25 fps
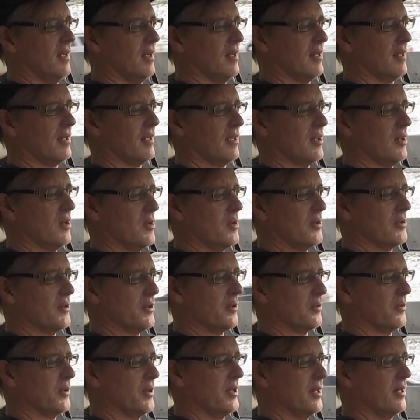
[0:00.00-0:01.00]
and I go
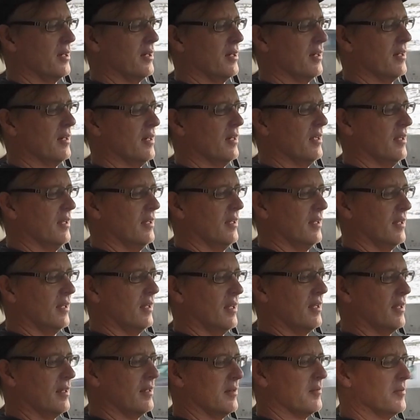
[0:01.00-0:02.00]
in the rear
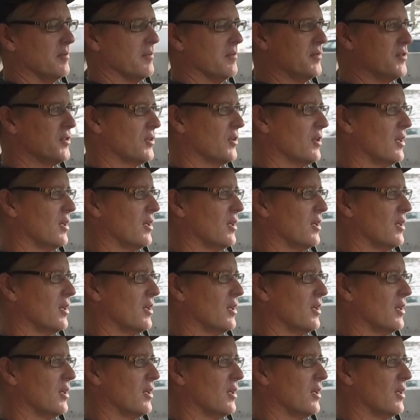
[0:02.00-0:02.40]
and